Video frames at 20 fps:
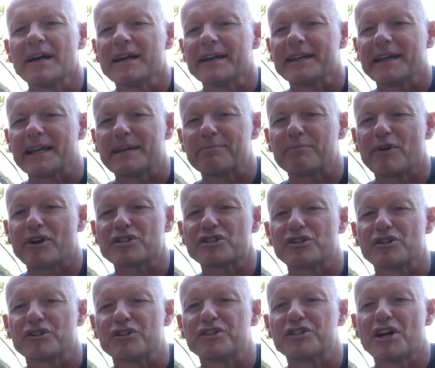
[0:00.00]
net
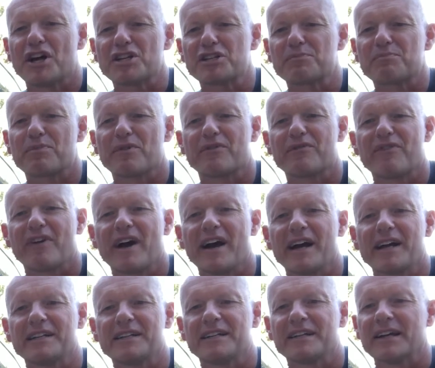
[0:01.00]
pressure does
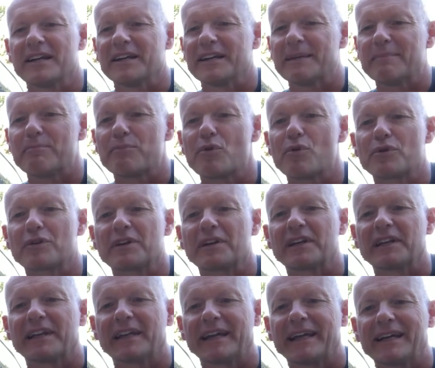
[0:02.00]
provide an
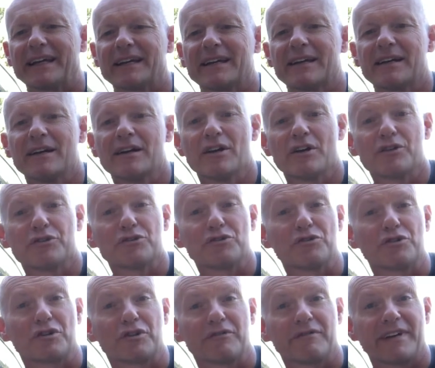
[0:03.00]
important link to
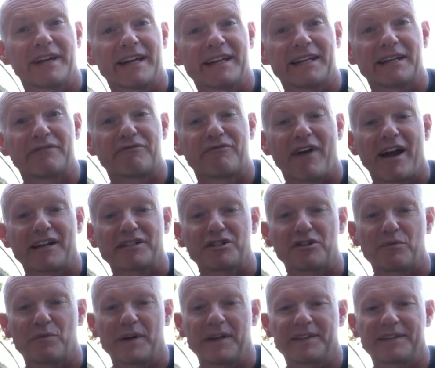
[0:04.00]
the created
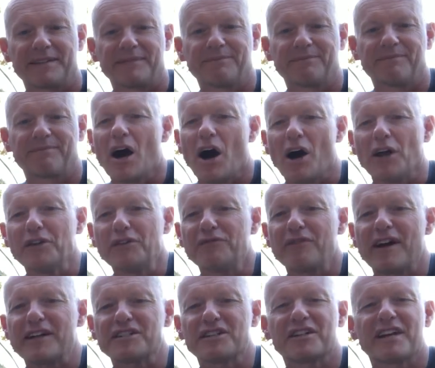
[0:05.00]
fracture width. Other
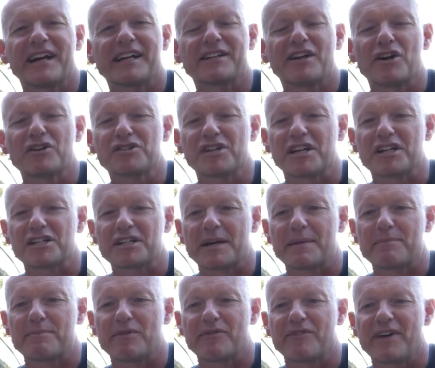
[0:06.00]
fracture diagnostics
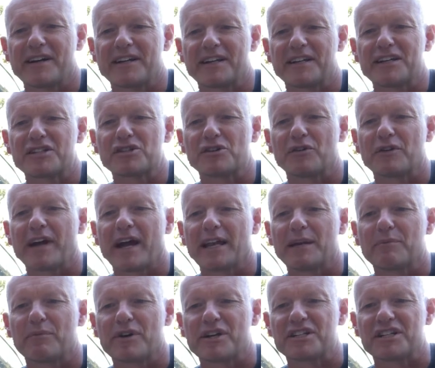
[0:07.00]
can provide additional
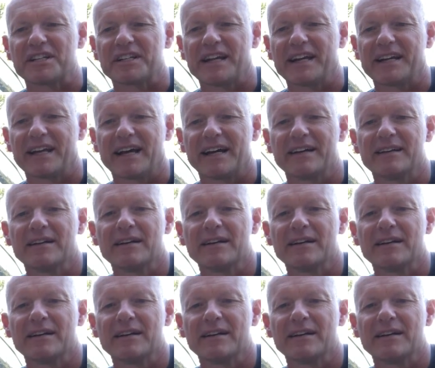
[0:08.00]
calibration data